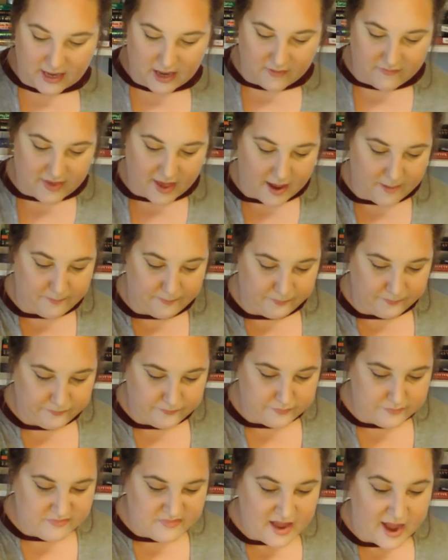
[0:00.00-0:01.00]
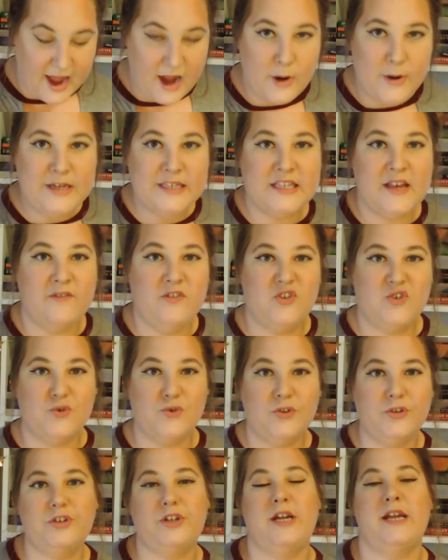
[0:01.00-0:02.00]
I love that. I always love
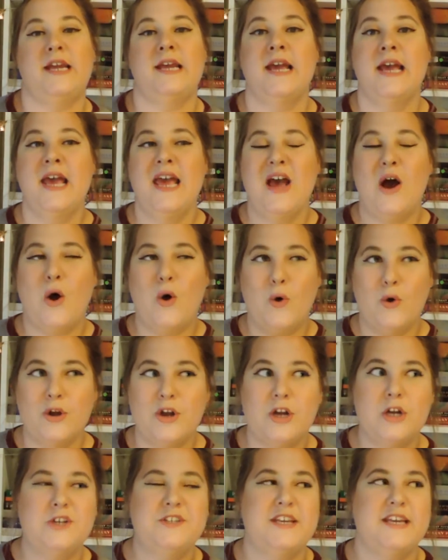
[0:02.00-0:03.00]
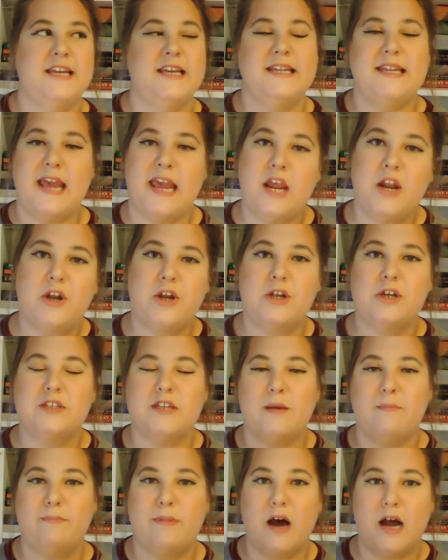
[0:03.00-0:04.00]
jewelry holders and
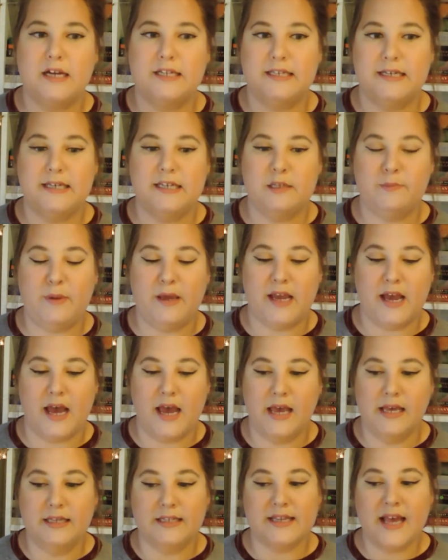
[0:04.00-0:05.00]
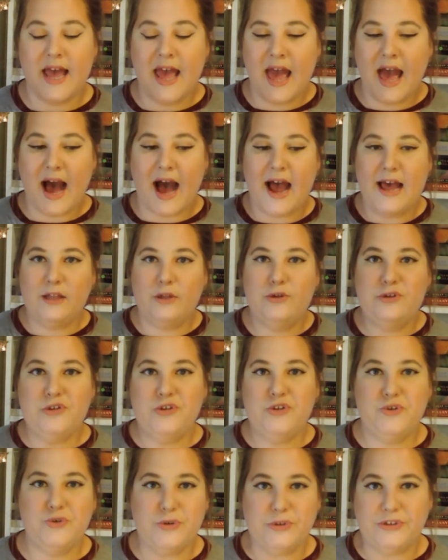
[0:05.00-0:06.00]
containers and boxes because I
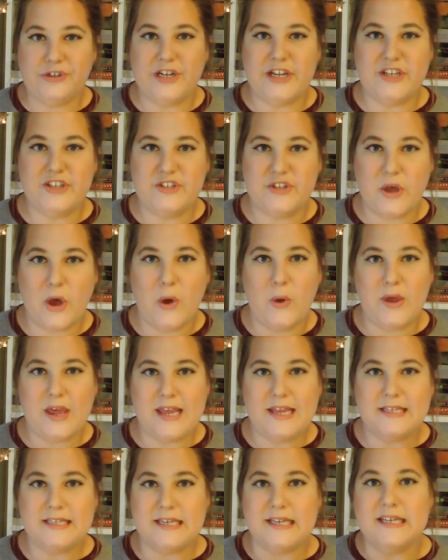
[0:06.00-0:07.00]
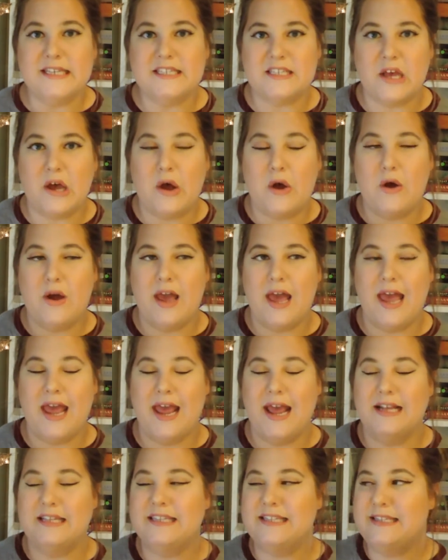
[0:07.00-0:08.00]
lose jewelry so easy. So
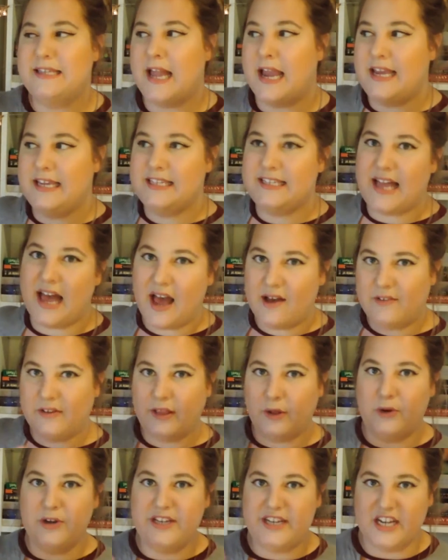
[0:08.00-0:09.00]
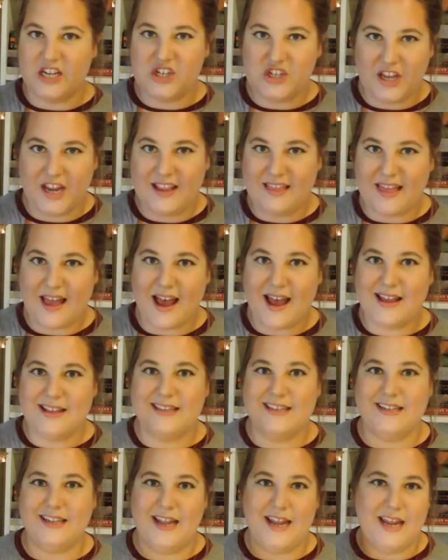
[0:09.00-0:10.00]
it's nice to have a little dish like
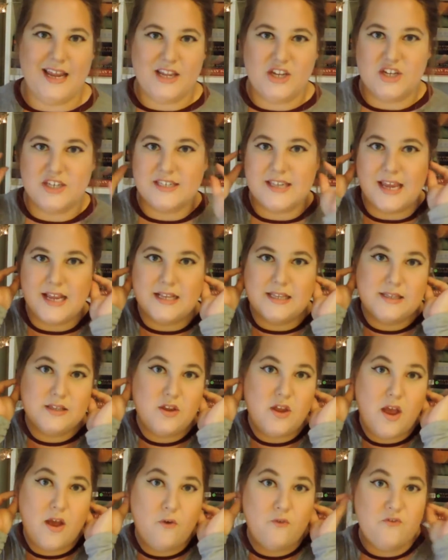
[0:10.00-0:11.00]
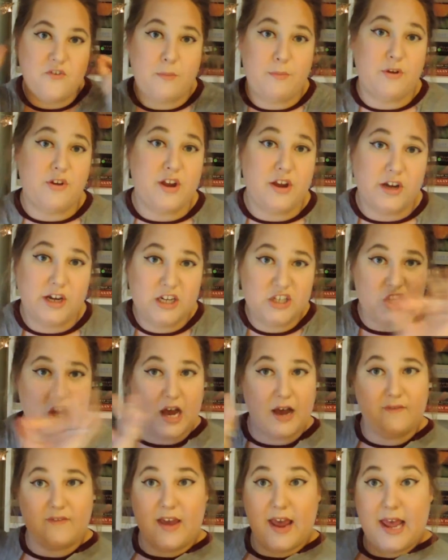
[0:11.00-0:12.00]
that to just rip your earrings
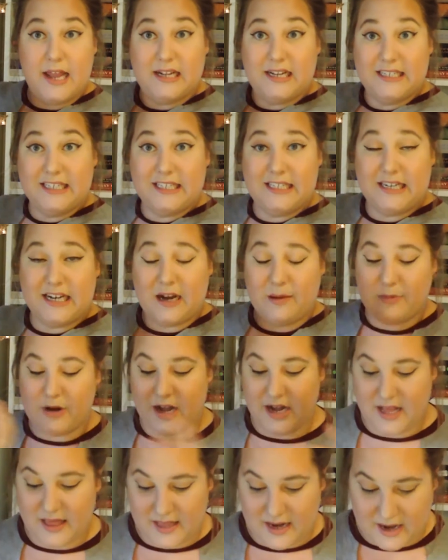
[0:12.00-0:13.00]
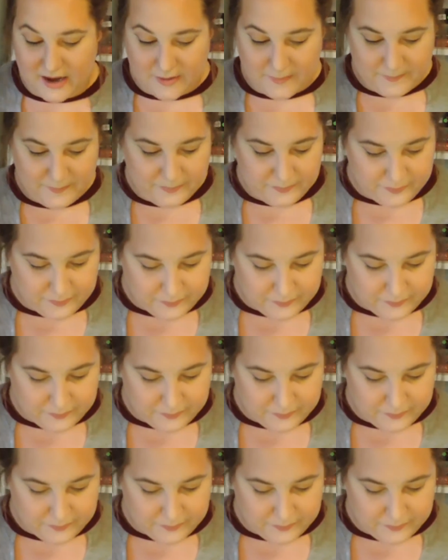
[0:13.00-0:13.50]
off and stick them right in there.